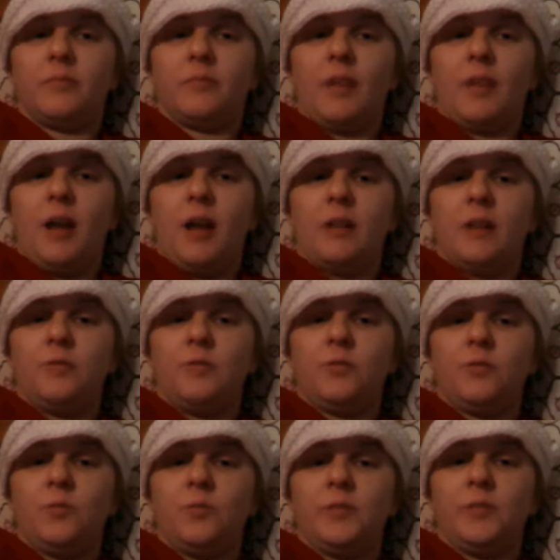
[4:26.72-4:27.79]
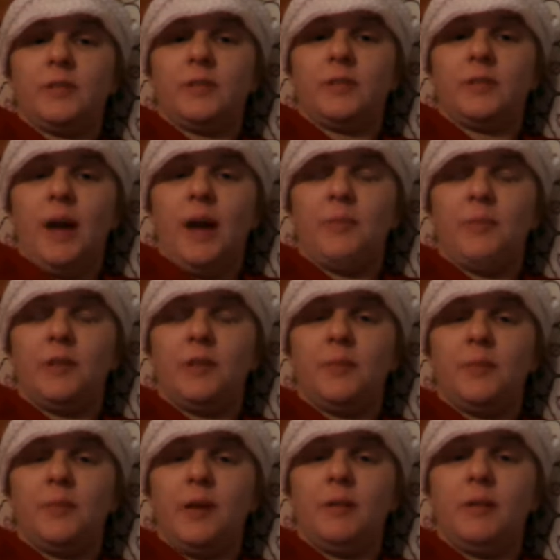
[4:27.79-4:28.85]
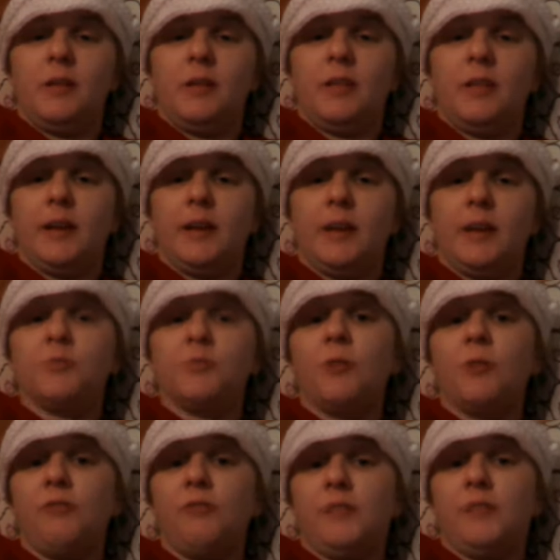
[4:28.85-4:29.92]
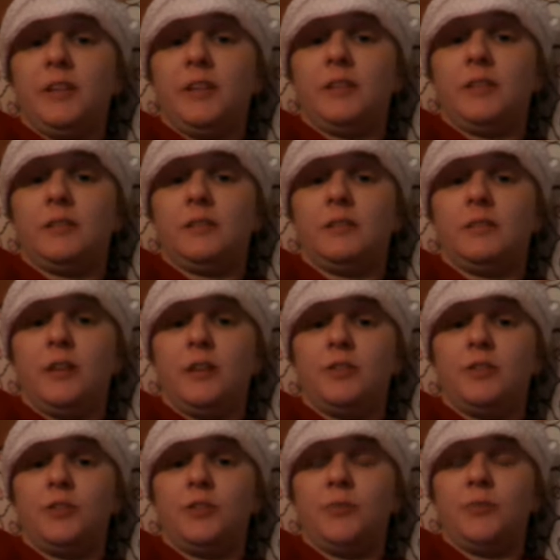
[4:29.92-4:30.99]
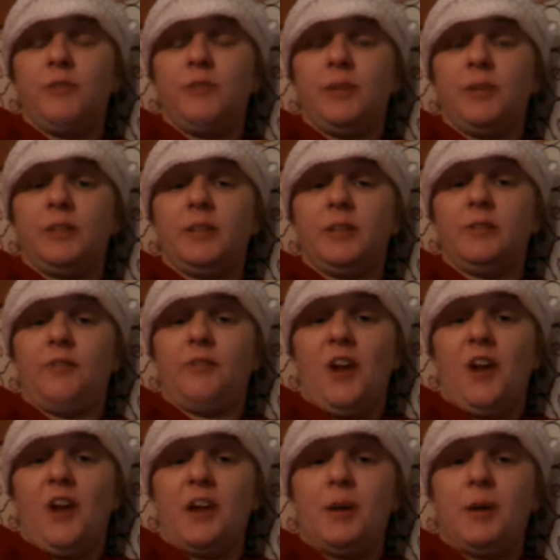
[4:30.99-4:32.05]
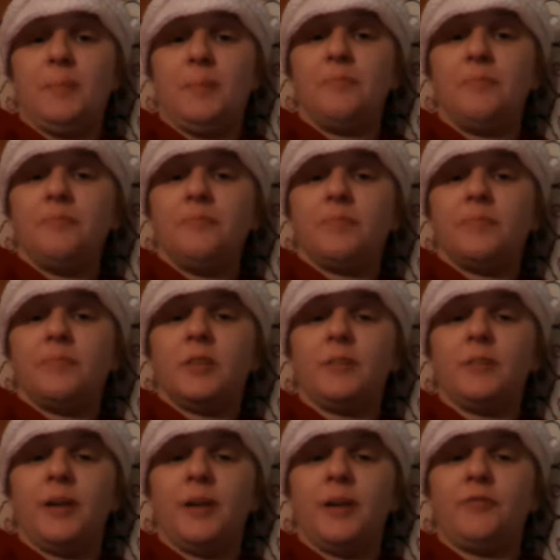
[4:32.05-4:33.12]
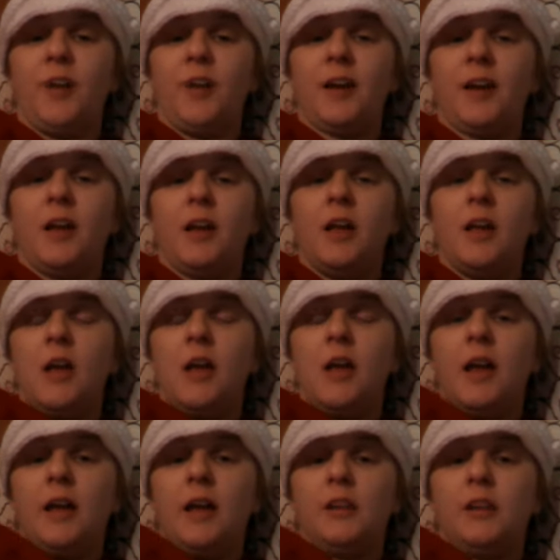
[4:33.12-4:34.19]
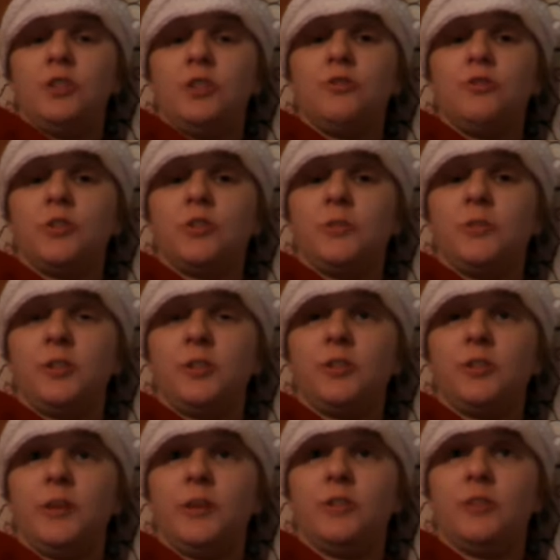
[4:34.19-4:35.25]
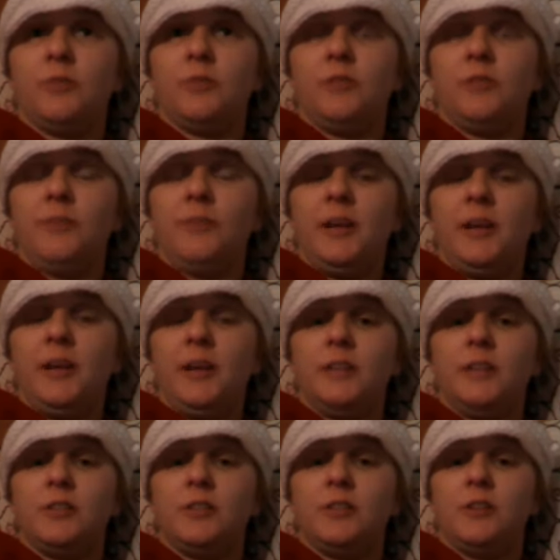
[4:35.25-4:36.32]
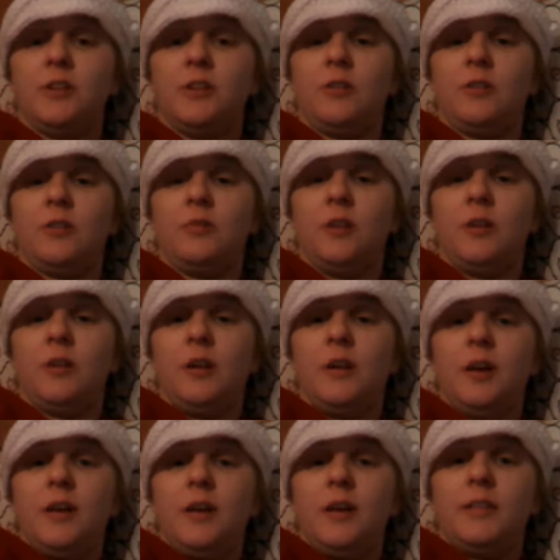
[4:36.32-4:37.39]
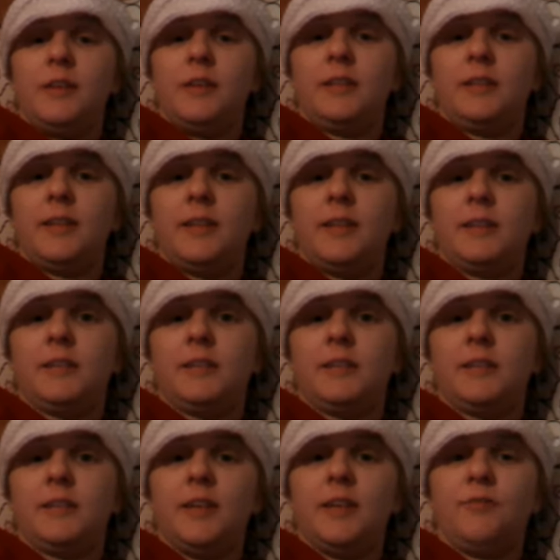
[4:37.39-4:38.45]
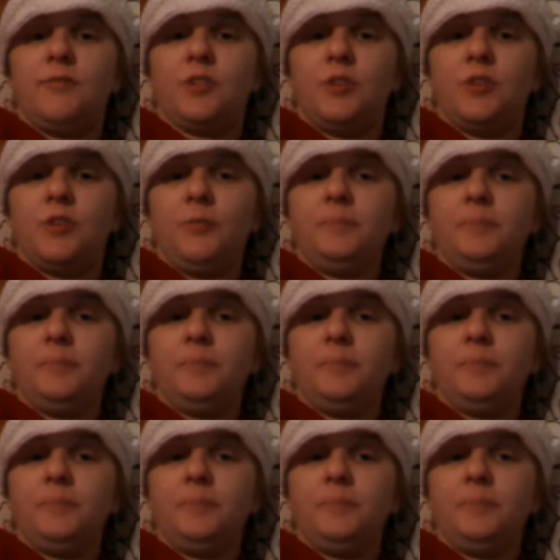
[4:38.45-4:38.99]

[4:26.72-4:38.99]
what's going to happen to the baby. Like, I'm 12 weeks. I turned 12 weeks on Friday, this past Friday. And usually once you hit 12 weeks, they say that's a safe zone.